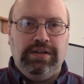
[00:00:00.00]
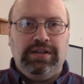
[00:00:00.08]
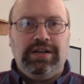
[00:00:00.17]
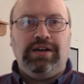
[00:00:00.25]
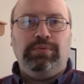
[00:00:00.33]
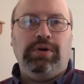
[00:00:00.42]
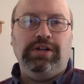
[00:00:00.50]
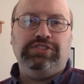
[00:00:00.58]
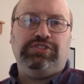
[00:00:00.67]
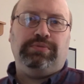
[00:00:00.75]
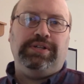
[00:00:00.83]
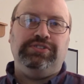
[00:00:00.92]
God
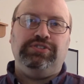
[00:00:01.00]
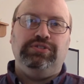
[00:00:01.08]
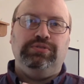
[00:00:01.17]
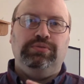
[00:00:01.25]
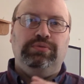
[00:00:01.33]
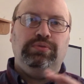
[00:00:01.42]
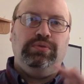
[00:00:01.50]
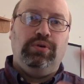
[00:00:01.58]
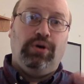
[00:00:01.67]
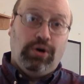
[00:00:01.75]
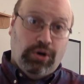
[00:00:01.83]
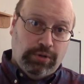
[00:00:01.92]
wants to rescue
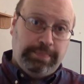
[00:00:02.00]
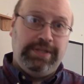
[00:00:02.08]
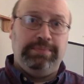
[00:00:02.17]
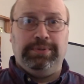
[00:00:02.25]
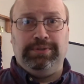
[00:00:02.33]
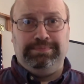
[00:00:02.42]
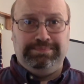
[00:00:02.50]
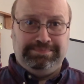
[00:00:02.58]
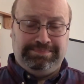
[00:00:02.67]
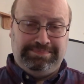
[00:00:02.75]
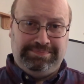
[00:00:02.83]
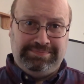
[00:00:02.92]
all people.
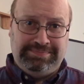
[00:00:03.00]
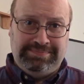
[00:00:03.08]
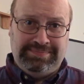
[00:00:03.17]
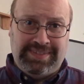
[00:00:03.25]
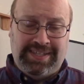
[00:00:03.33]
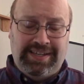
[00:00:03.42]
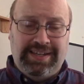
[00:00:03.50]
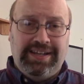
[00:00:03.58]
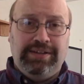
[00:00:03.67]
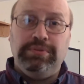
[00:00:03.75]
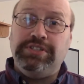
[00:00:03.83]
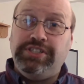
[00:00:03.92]

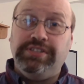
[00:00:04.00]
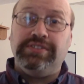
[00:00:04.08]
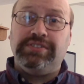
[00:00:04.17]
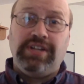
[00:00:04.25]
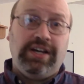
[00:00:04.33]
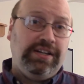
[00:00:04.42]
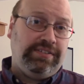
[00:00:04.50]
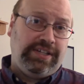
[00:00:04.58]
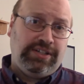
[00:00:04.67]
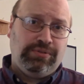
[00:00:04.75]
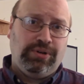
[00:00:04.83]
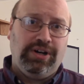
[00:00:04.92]
And when Jesus died on
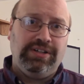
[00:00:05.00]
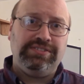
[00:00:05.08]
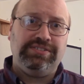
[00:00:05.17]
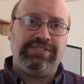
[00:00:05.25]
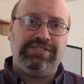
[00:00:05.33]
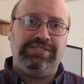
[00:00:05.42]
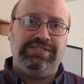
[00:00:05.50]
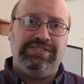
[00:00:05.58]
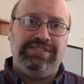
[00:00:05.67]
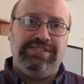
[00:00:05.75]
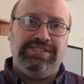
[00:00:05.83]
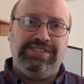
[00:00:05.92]
that cross,
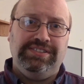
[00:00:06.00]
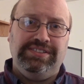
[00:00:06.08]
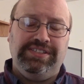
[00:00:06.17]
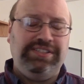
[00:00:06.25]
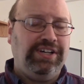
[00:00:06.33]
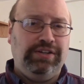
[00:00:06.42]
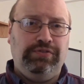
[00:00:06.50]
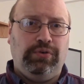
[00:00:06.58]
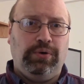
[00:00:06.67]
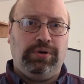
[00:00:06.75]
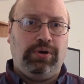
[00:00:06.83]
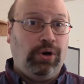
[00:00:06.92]
He died
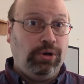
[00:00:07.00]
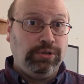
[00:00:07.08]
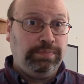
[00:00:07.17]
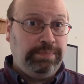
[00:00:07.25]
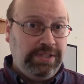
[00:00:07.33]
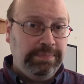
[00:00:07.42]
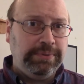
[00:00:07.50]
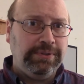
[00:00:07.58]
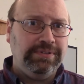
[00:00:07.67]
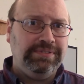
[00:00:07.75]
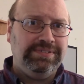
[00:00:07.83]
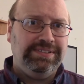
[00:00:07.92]
for all
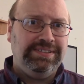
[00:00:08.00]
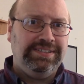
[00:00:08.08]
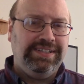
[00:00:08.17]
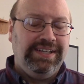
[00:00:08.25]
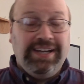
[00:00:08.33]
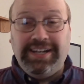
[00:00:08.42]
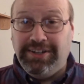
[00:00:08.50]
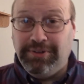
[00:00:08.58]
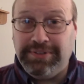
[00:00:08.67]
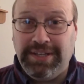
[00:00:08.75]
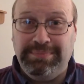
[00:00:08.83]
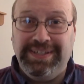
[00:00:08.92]
people. And you know
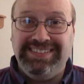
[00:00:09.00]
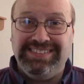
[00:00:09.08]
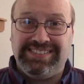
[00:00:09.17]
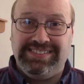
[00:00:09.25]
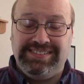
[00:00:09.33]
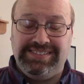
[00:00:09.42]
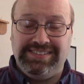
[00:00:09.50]
what that means?